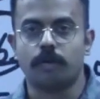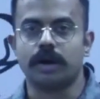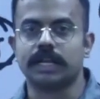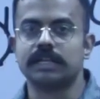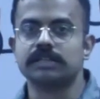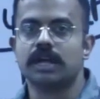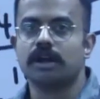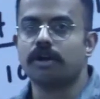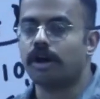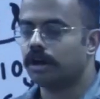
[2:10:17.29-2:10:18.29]
what has
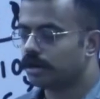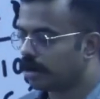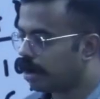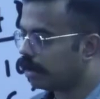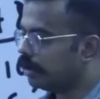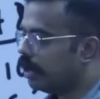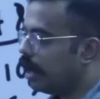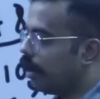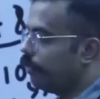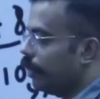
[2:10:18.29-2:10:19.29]
gone wrong.
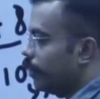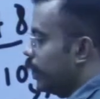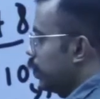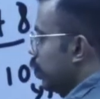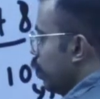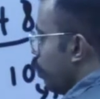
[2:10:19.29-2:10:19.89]
However,